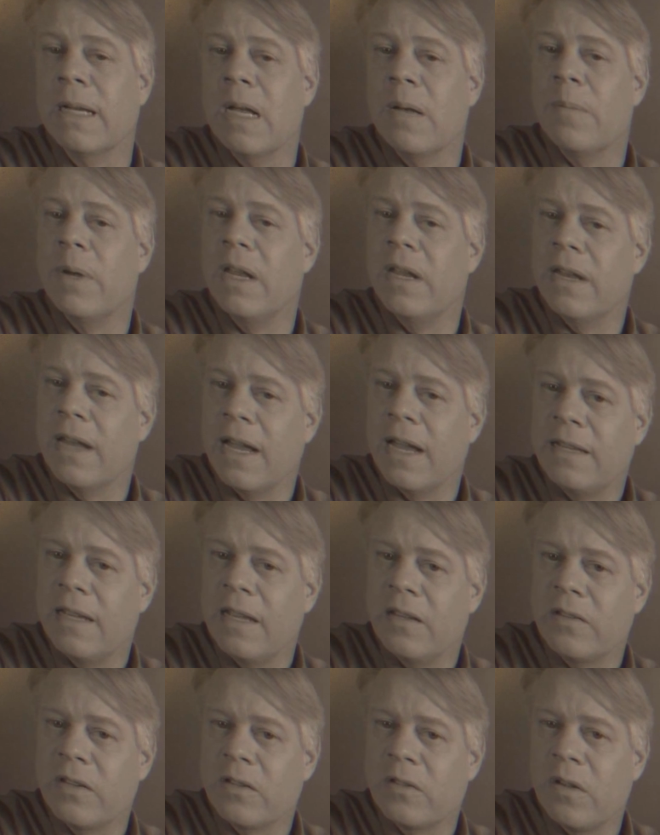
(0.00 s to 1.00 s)
But in
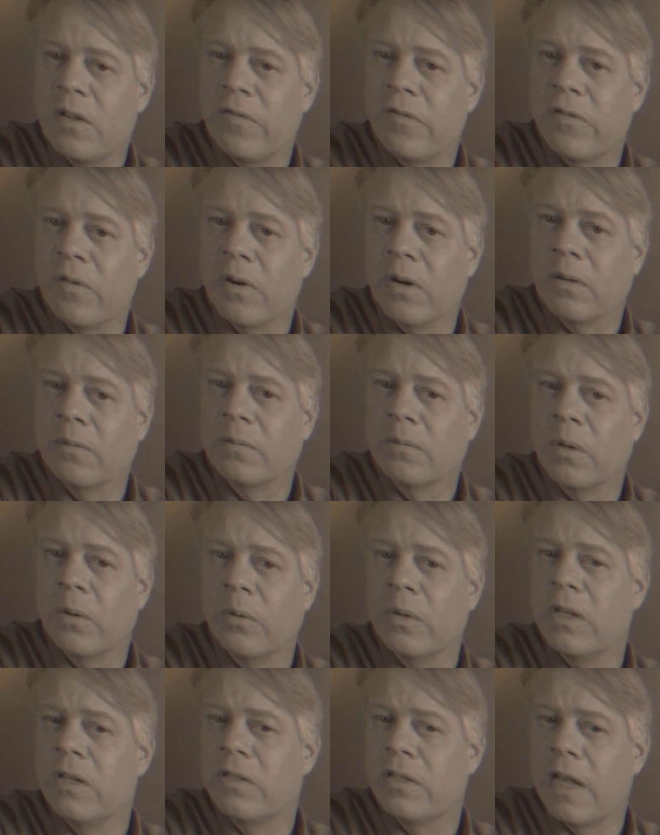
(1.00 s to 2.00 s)
1964,
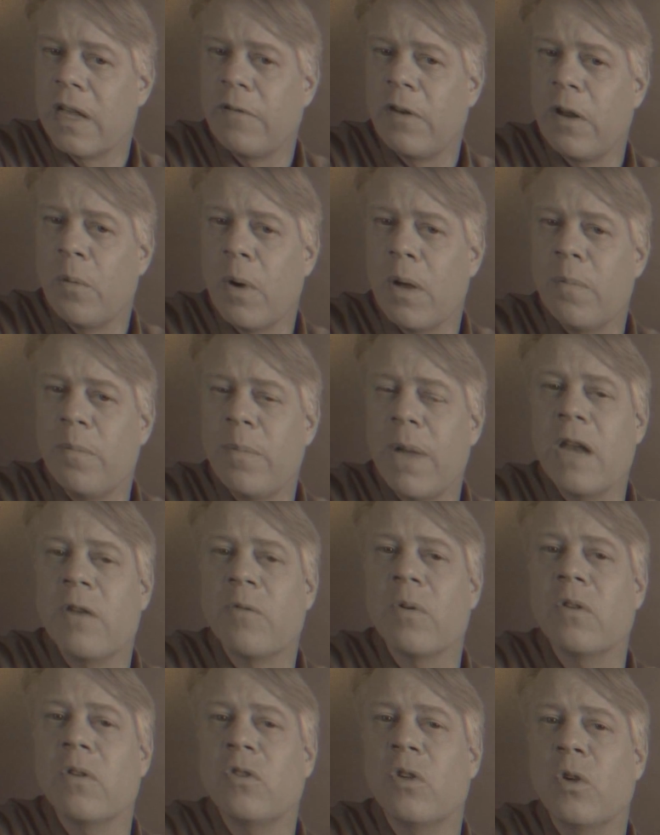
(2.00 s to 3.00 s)
only 71
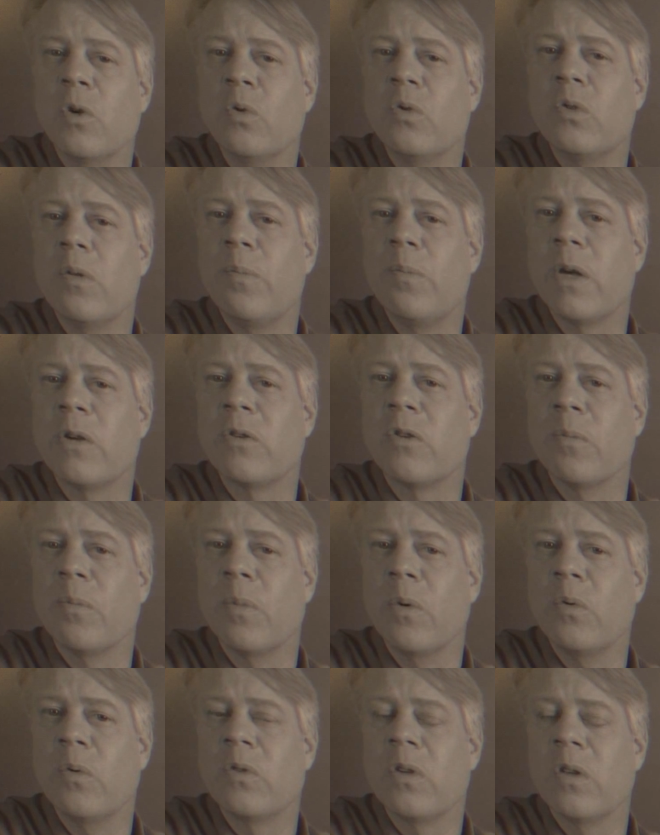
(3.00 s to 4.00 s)
patrons used the picture
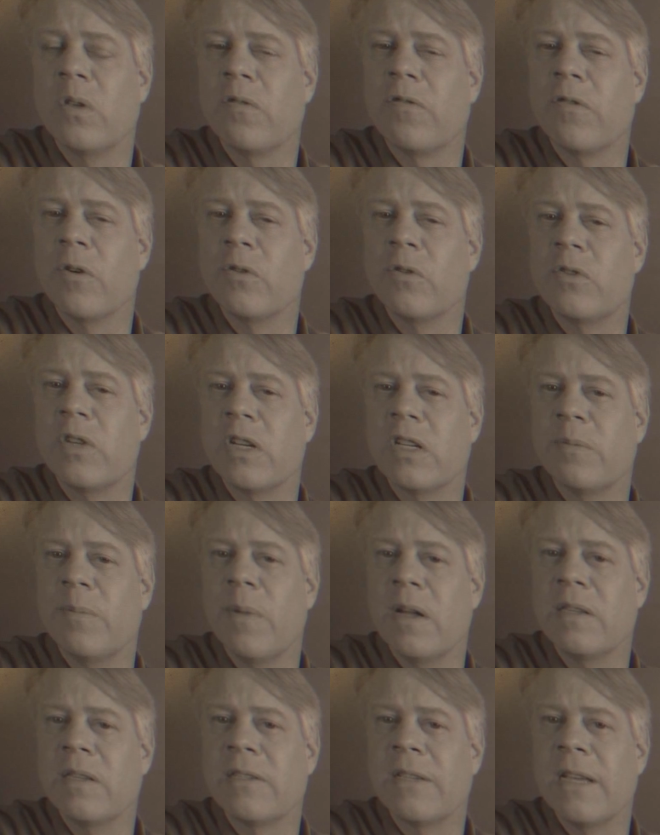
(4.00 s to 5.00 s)
booths in the first 6
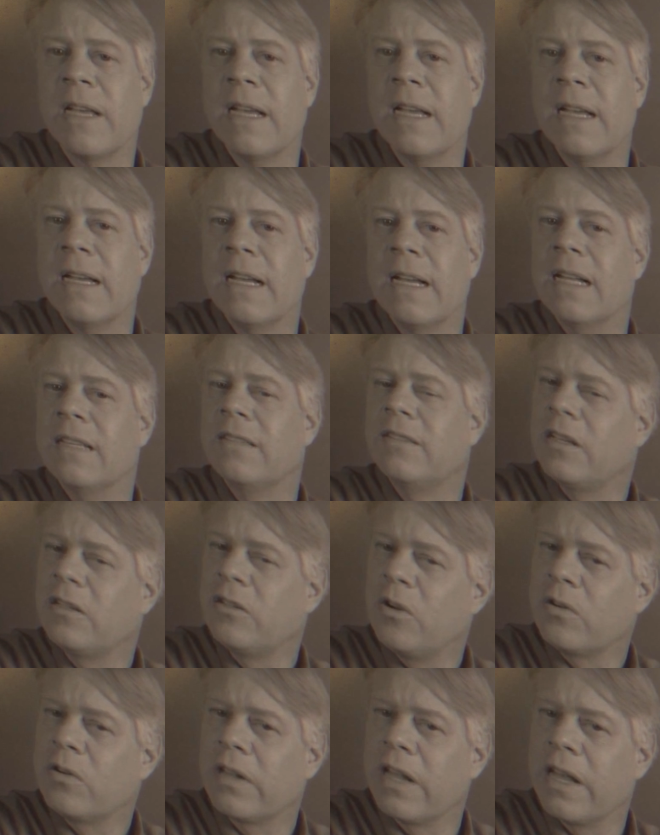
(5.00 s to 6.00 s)
months, and
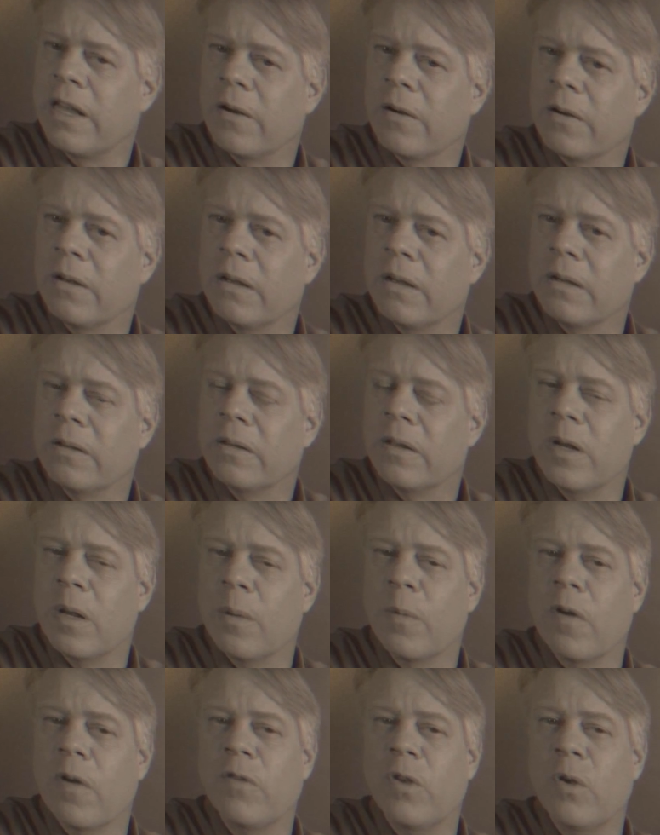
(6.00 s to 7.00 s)
6 years later, the
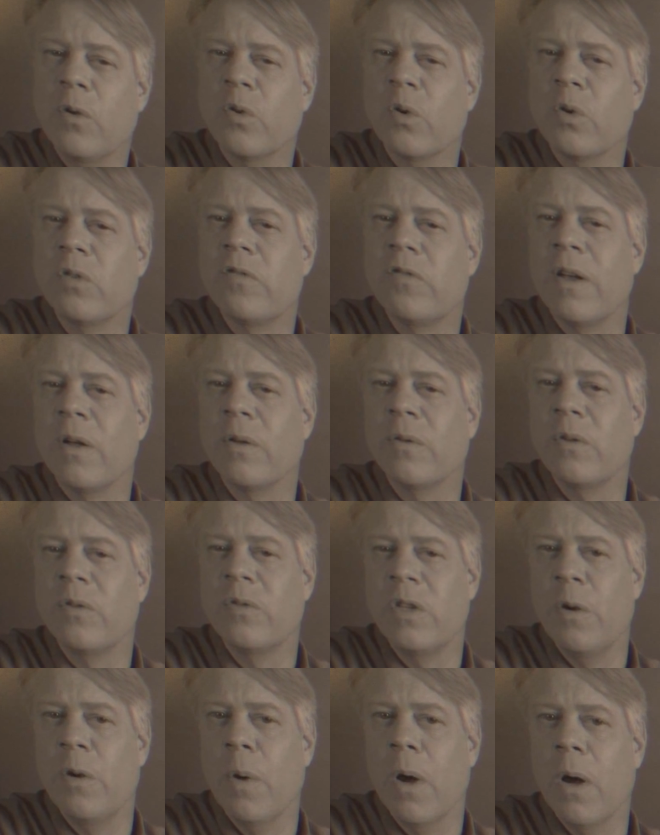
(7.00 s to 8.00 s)
number of users fell to
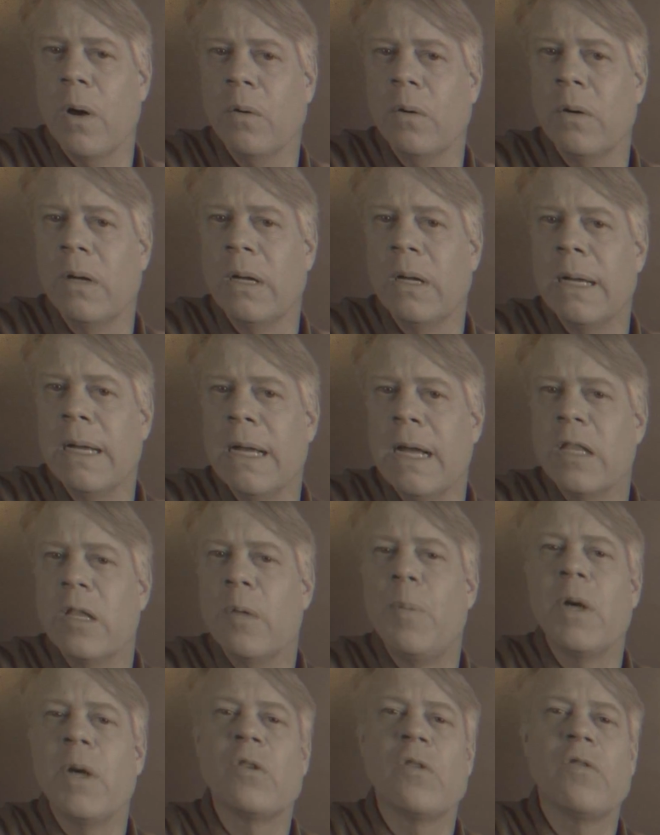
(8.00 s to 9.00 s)
zero.
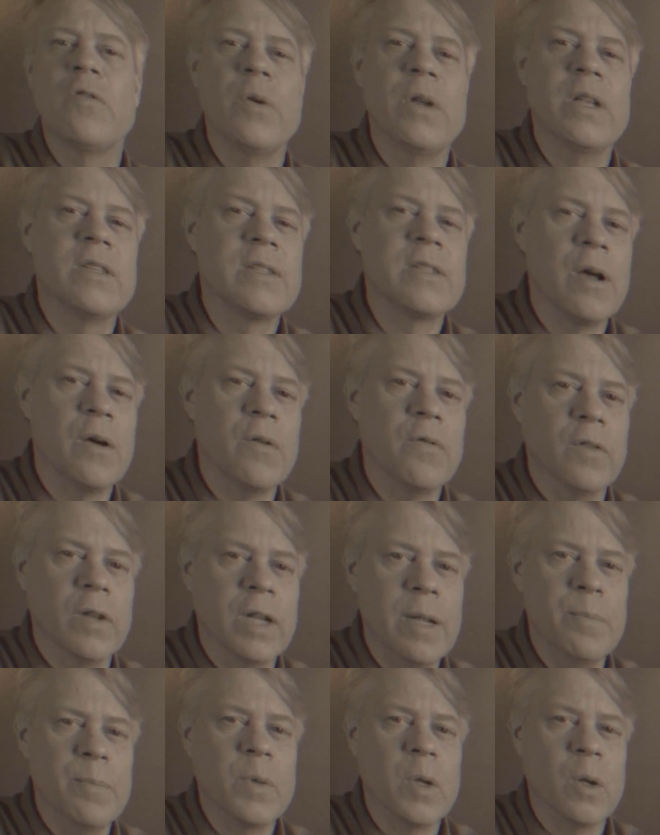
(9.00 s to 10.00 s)
The Picturephone itself
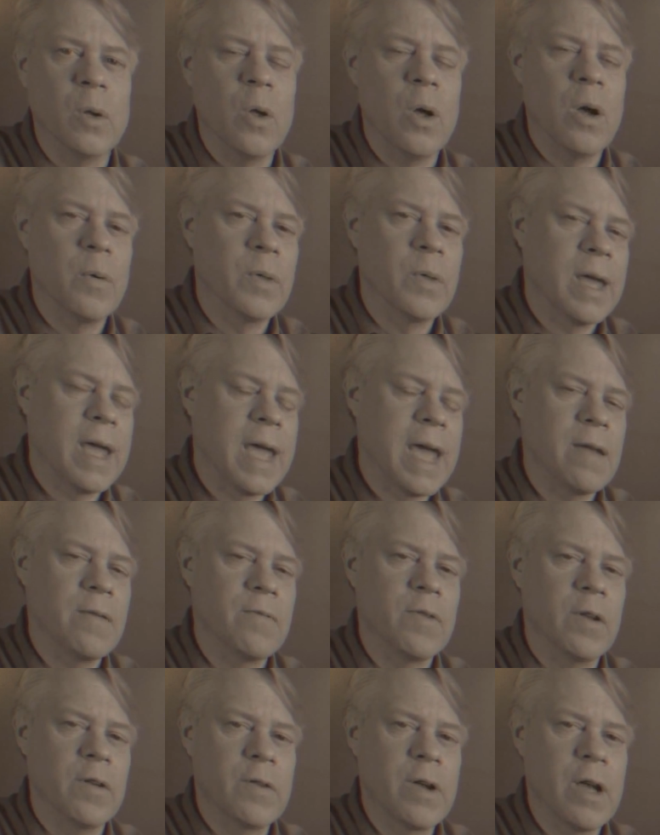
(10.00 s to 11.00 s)
limped along with a
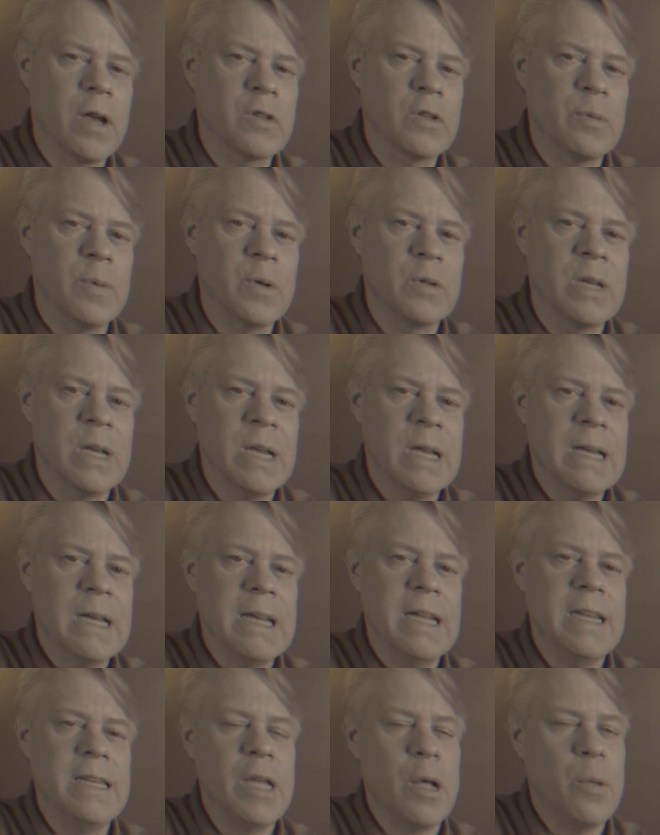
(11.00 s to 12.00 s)
handful of customers
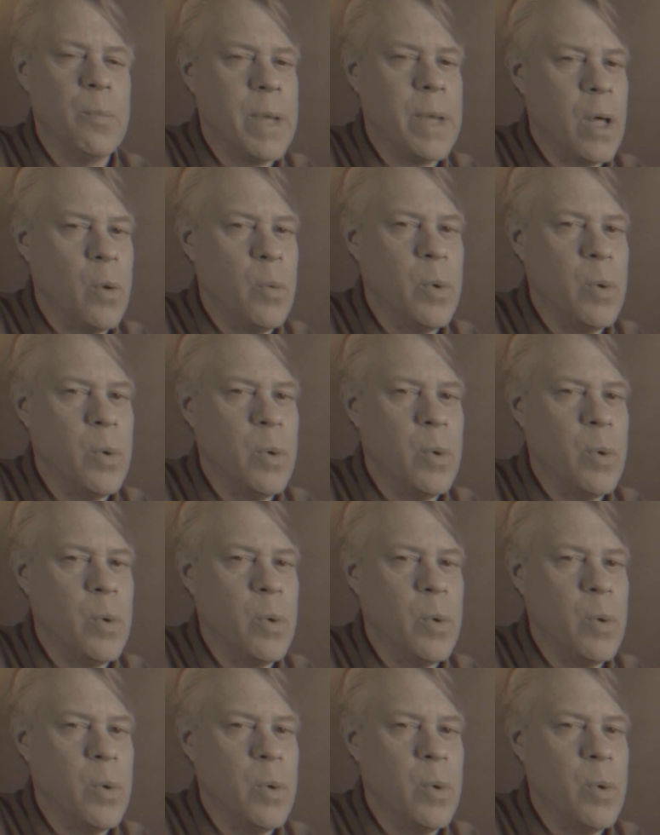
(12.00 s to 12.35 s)
until Bell